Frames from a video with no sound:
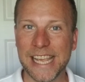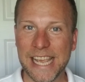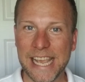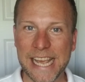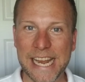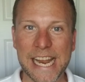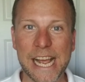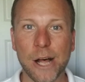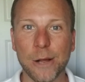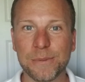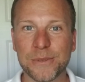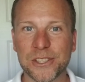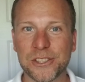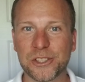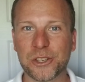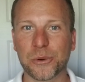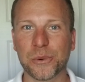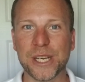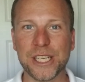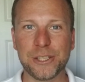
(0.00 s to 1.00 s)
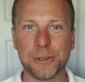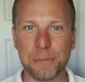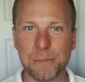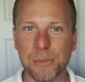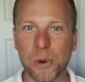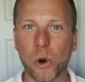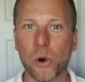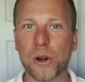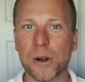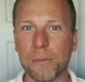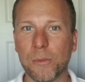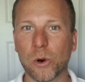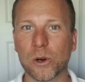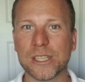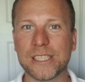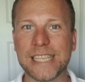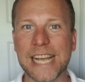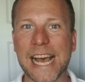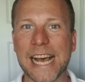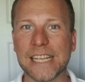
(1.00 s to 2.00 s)
It helps us to reach more and more
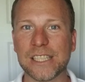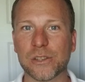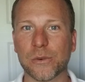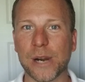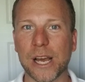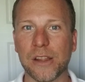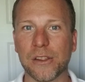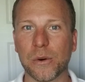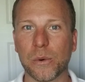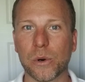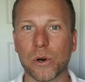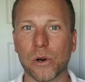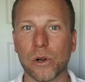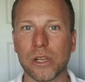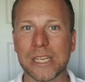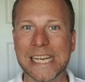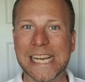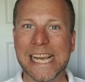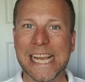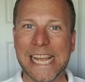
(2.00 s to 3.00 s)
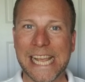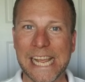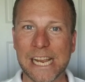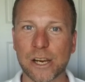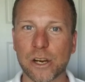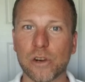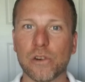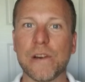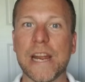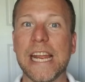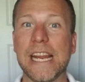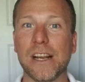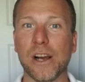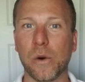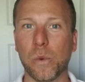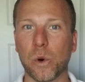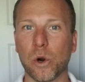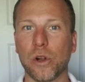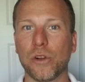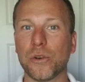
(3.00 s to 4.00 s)
dads around the world, and create a
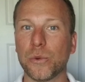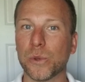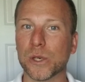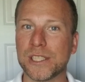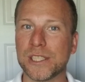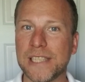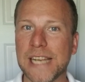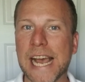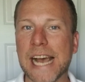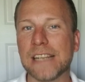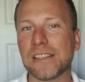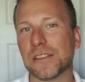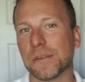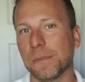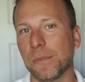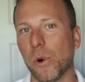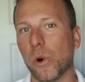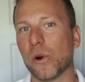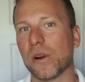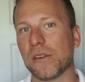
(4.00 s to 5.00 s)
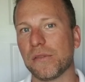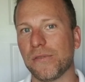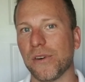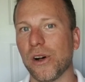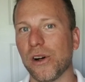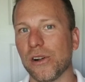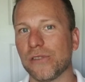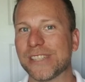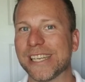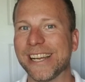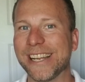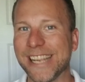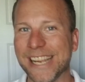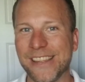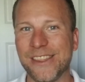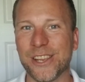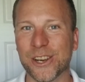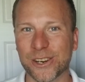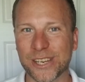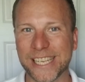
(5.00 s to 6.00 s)
world where dads are more involved
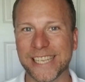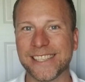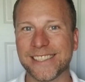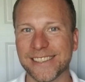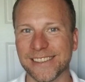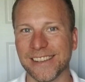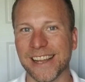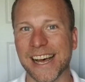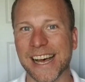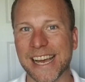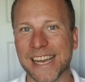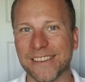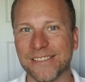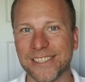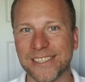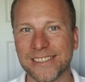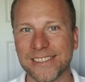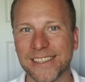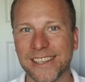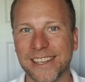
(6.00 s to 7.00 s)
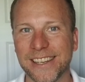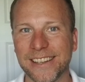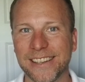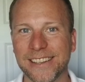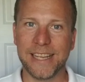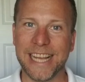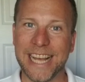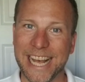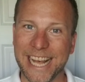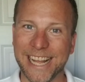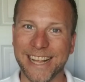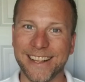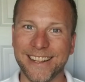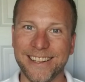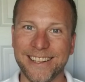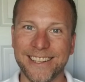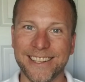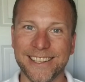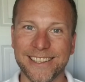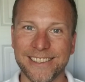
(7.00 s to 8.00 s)
in their kids' lives.
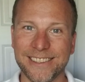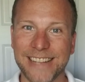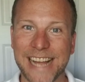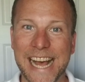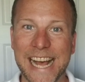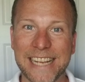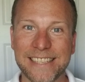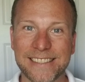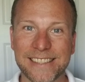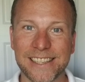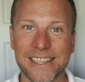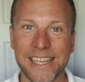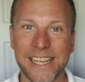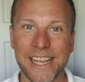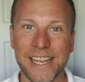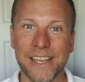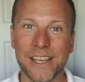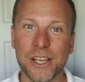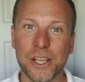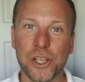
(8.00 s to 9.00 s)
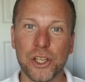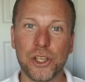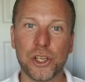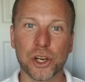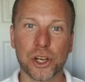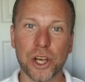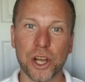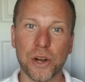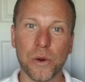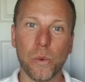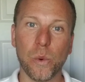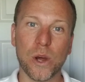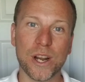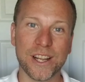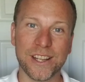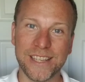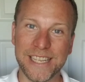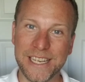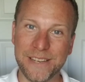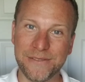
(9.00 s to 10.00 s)
Lastly, you're going to want
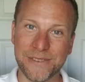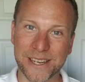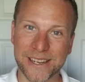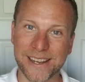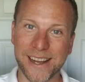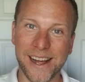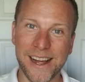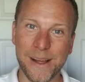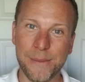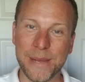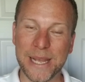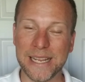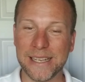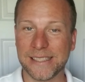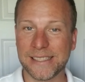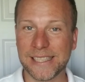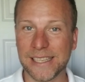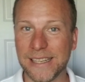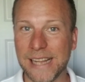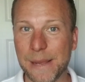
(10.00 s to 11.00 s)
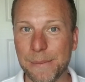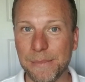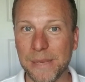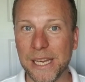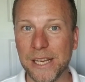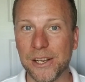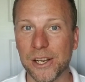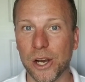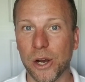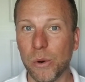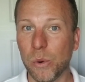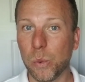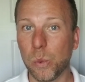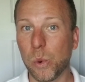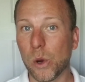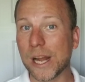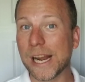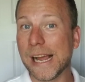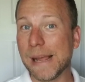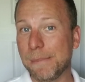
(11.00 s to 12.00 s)
to leave a comment to let me know
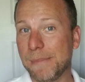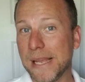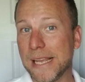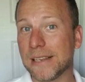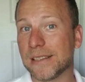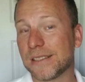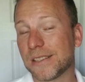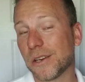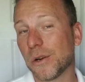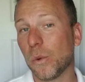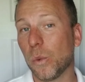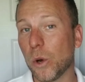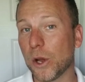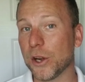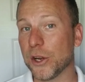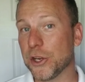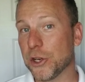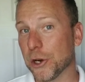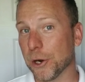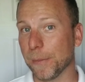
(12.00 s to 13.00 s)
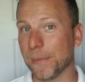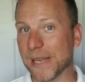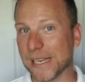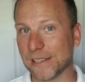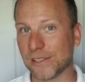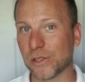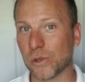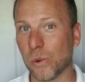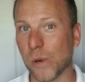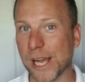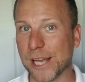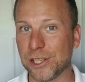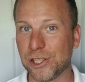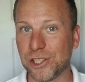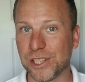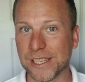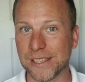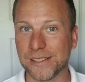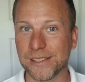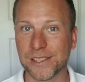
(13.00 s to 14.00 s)
what I missed. What are your biggest
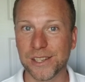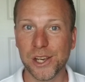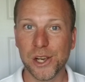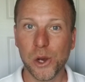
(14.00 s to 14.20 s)
questions?